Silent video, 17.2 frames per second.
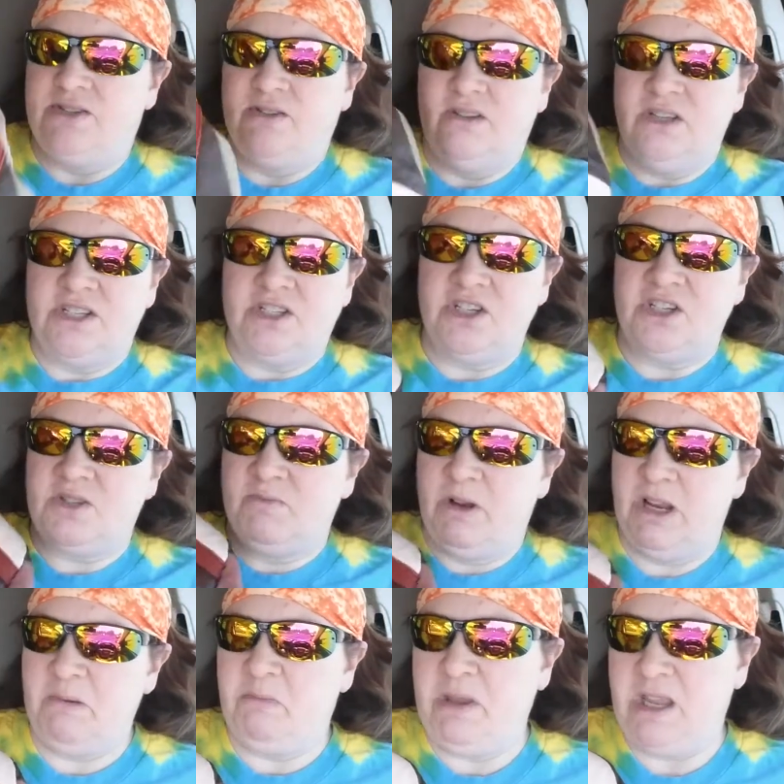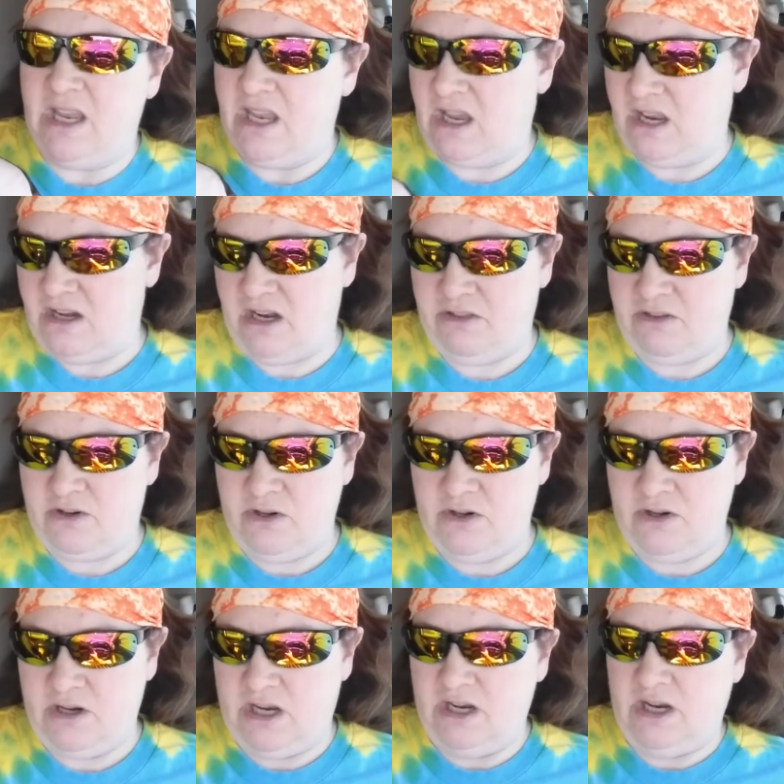So this just might be
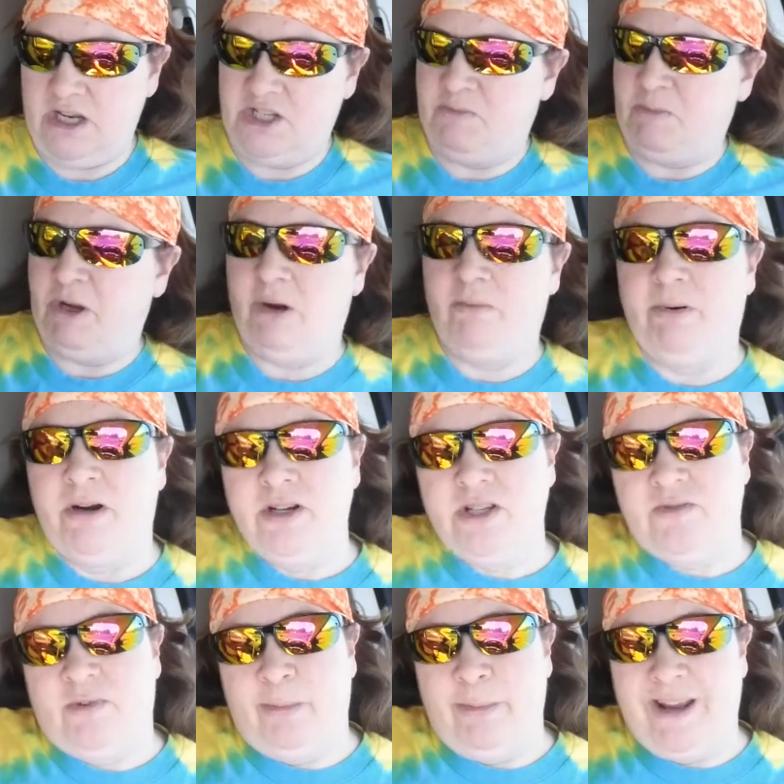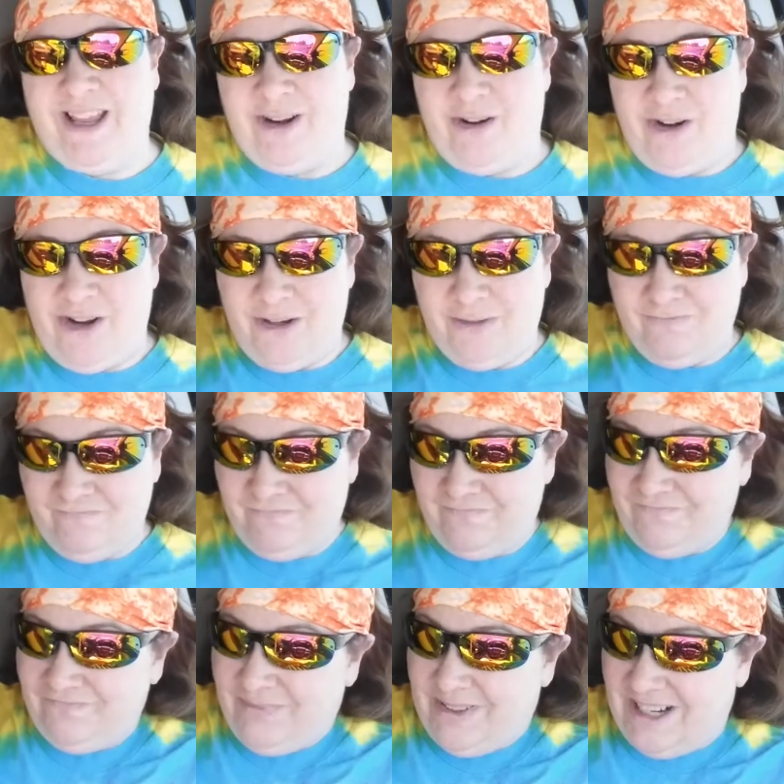another, a, a spare purse for me. I don't know,
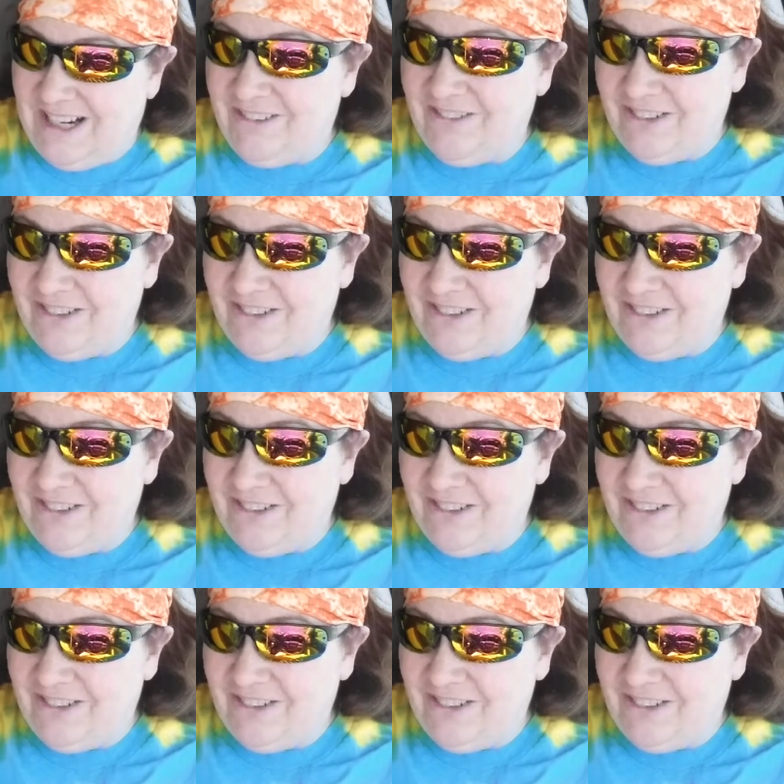but I